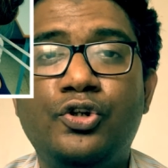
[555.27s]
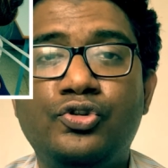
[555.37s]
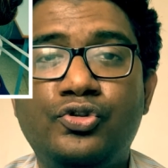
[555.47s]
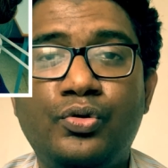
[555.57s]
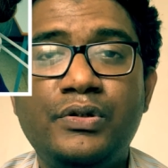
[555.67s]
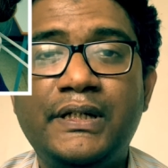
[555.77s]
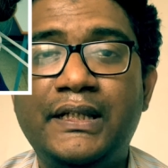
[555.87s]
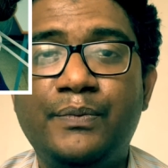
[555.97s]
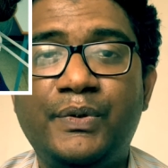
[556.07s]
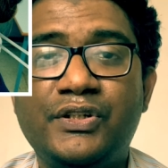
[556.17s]
don't tell
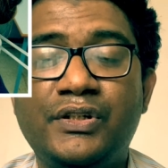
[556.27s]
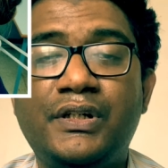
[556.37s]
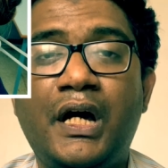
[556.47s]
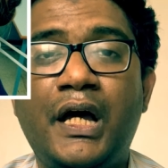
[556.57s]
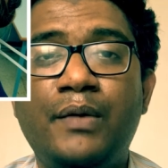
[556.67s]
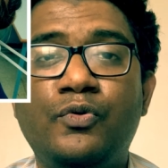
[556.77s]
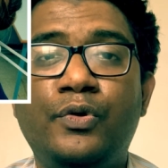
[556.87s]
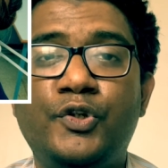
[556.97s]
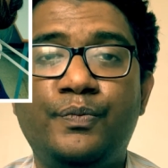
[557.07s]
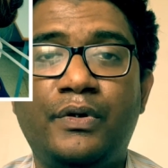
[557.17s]
the patient, "I am
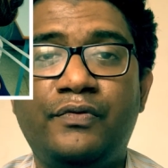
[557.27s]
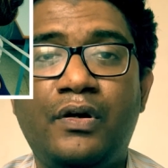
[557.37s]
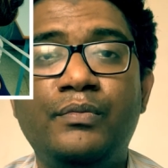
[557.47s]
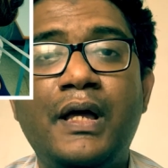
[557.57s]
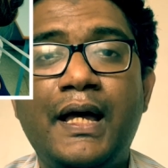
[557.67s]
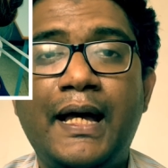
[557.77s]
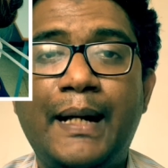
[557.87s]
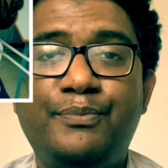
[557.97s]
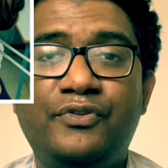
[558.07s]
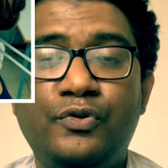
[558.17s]
going to perform
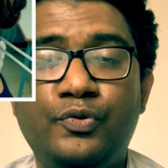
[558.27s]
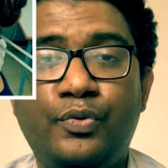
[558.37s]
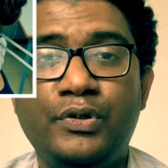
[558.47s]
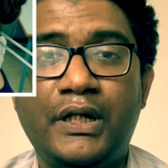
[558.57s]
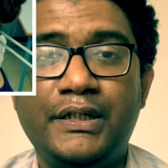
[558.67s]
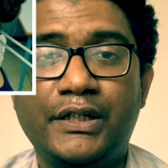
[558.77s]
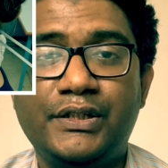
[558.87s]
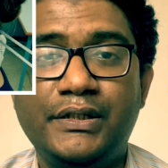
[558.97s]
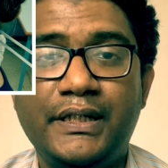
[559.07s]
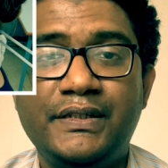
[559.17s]
absolute bone
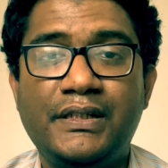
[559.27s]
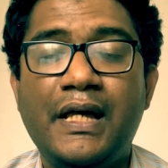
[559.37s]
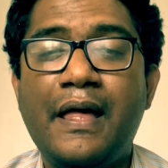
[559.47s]
conduction test."